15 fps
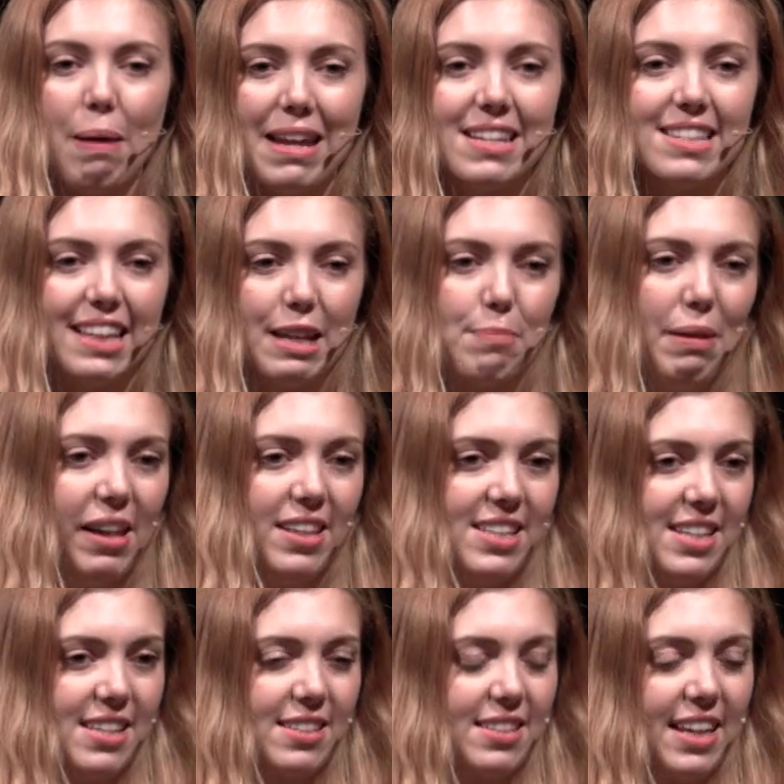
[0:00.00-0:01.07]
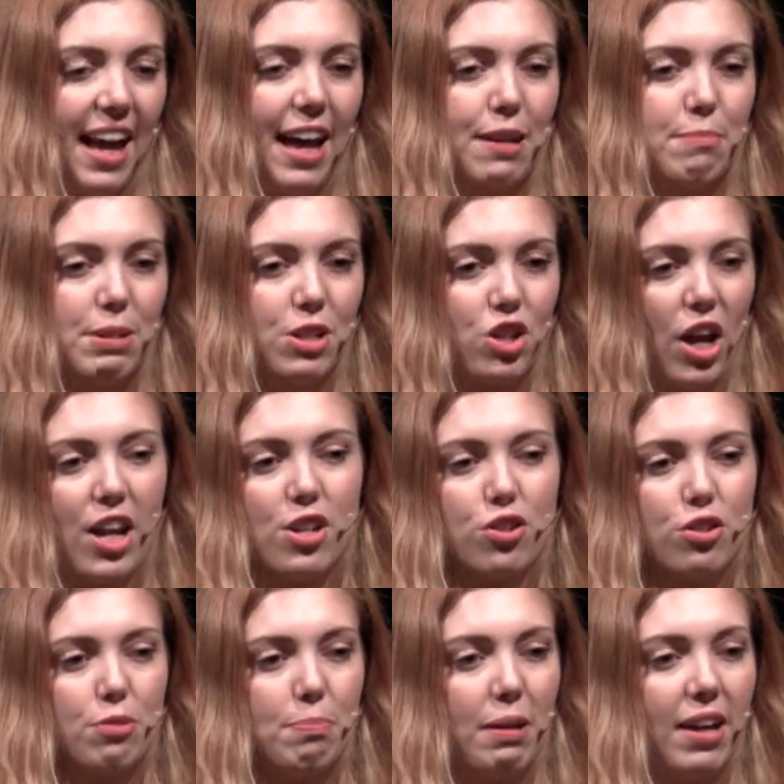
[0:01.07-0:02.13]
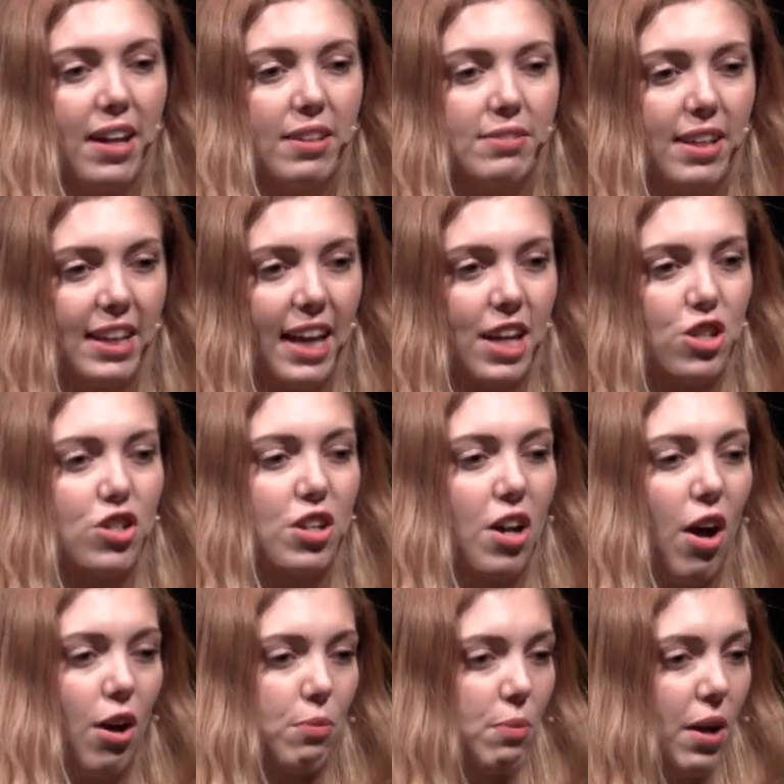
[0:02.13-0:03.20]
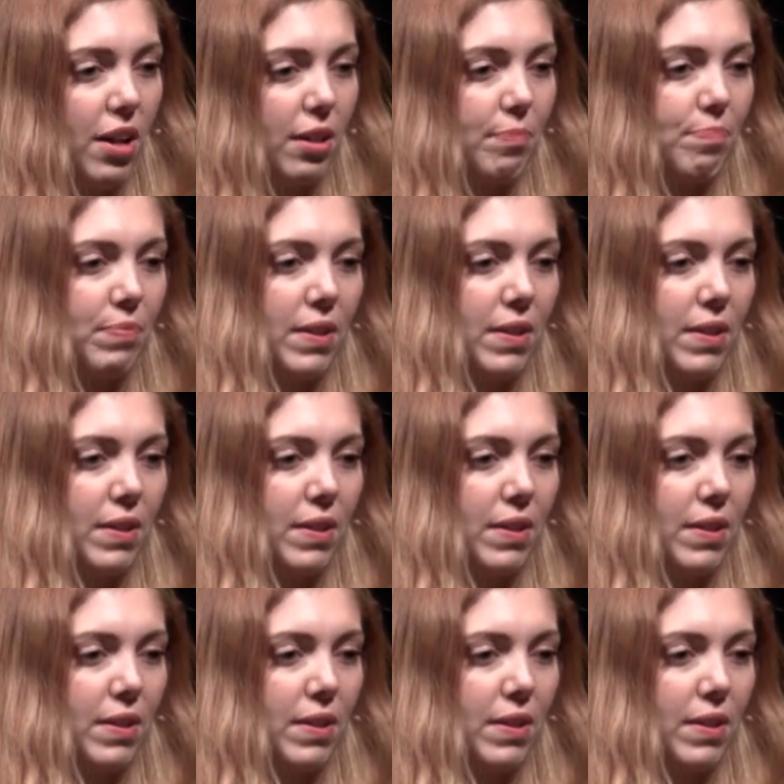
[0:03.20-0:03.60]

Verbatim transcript: basic abilities can be changed by dedication and hard work.